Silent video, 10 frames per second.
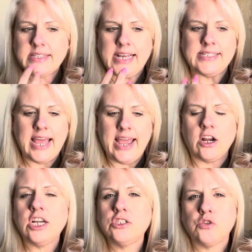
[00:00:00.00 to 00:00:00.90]
Like his
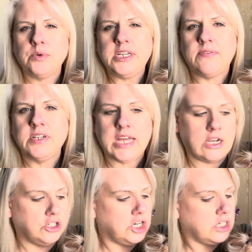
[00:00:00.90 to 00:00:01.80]
hair is three different
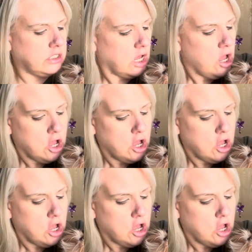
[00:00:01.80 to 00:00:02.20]
textures.